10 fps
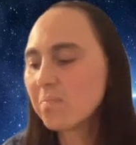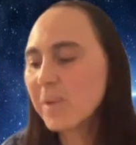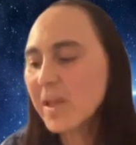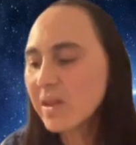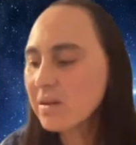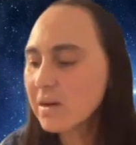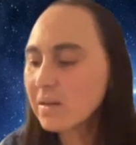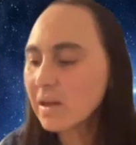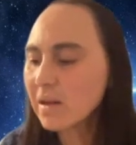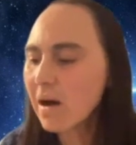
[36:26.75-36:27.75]
Been there
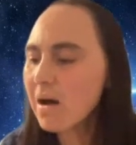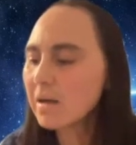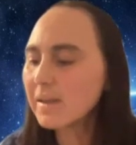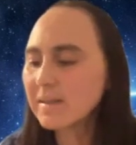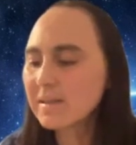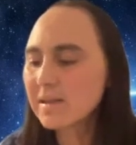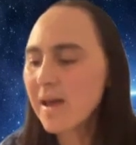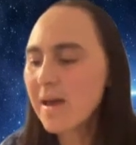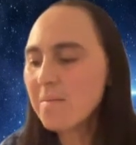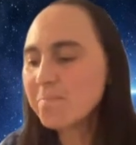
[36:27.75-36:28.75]
all along. It's
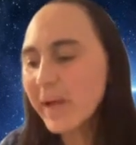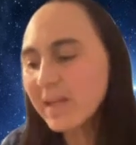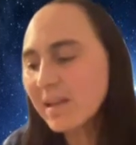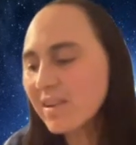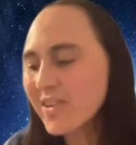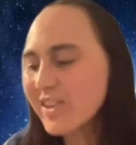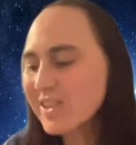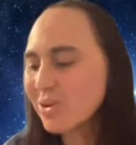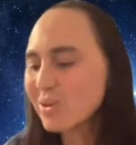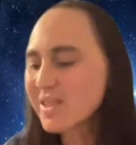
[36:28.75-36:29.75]
been here
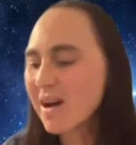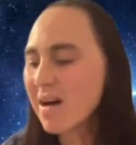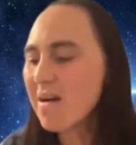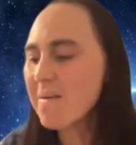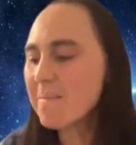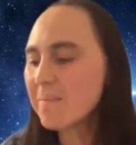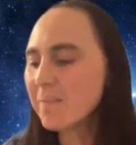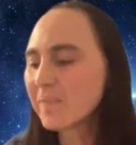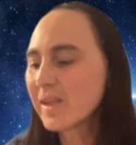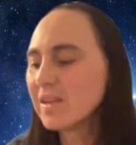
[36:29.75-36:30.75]
this whole time,
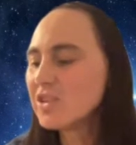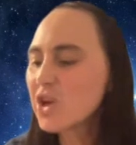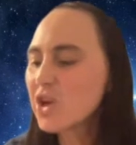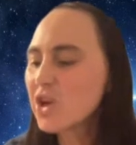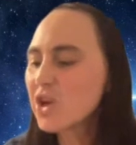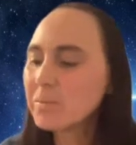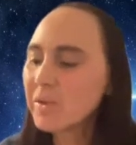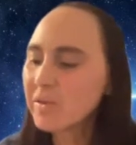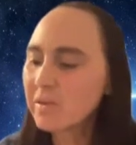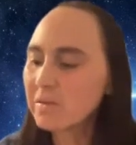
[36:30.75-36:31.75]
joking
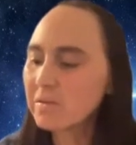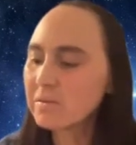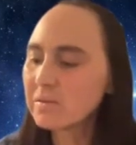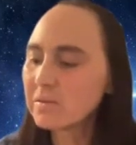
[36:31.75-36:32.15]
with you.